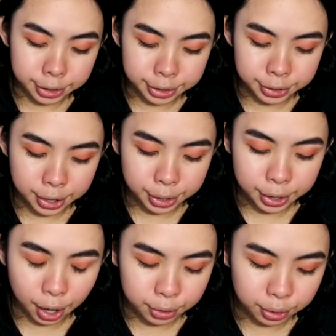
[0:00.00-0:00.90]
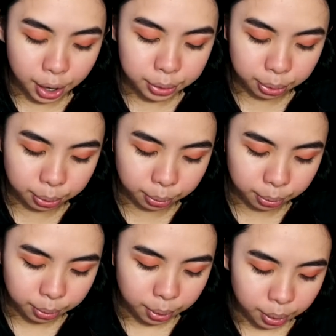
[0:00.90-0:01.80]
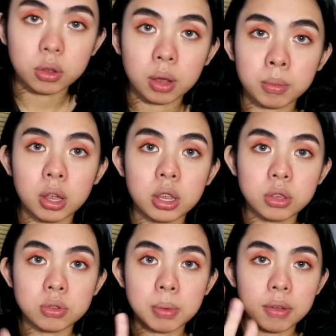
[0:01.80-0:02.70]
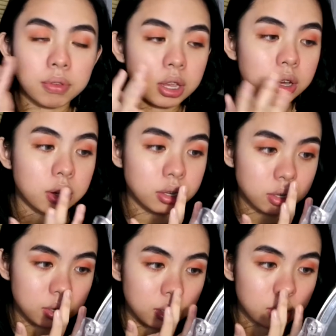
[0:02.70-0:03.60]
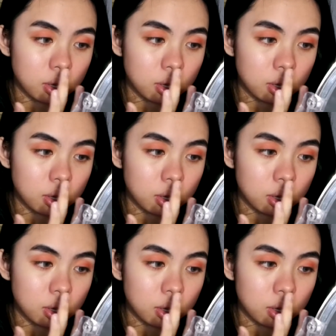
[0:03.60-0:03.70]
in the shade Candlelight. So I'm gonna use my fingers.